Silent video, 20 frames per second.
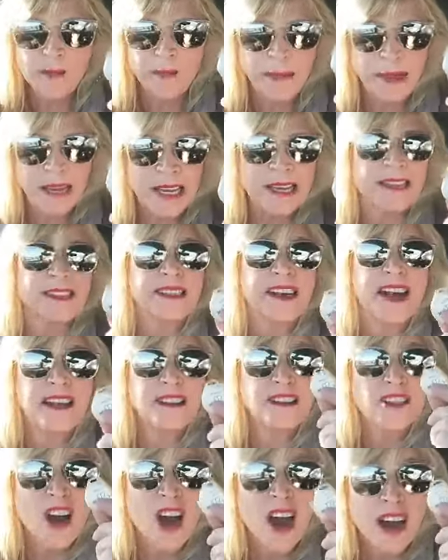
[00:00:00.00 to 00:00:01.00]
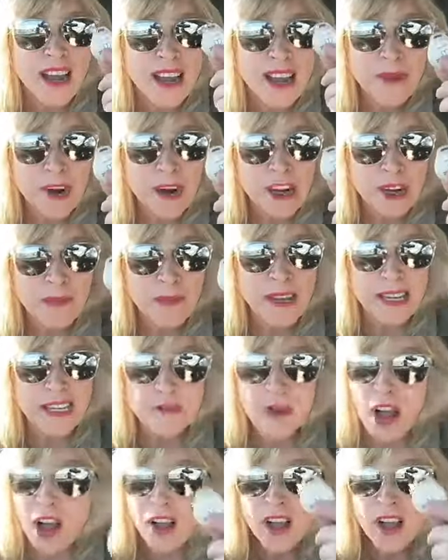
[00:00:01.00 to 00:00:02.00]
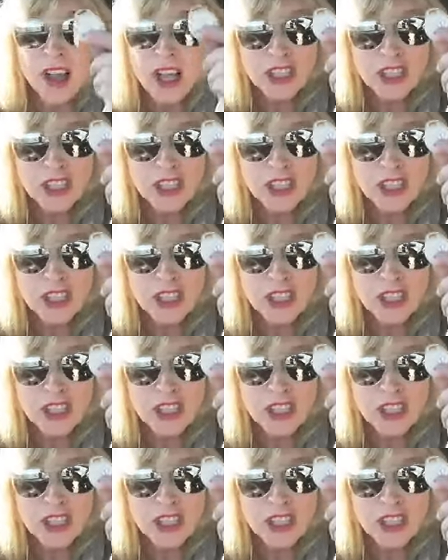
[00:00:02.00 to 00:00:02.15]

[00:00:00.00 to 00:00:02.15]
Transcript: beacons that I saw in Marketplace Mall.